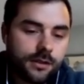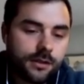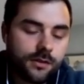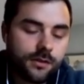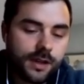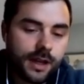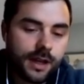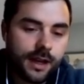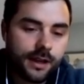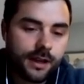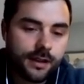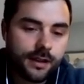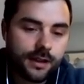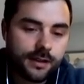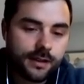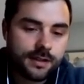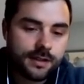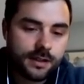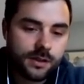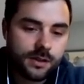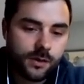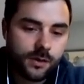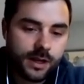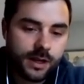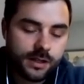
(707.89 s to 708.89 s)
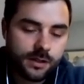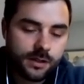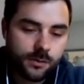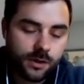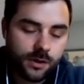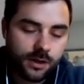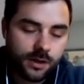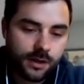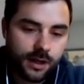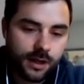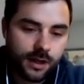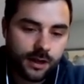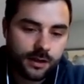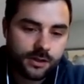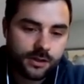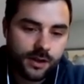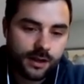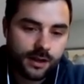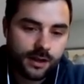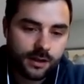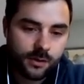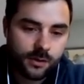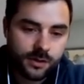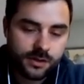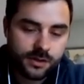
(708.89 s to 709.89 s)
you've got a situation where a
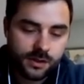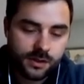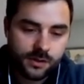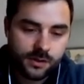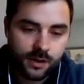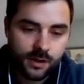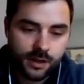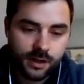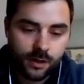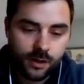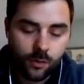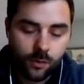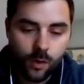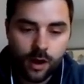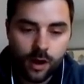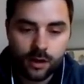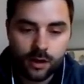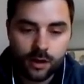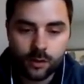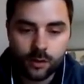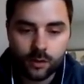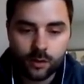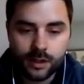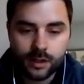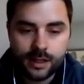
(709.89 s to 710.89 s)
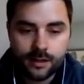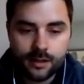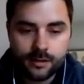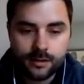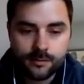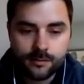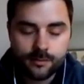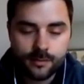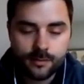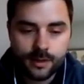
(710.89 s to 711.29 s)
contractor was just running water only.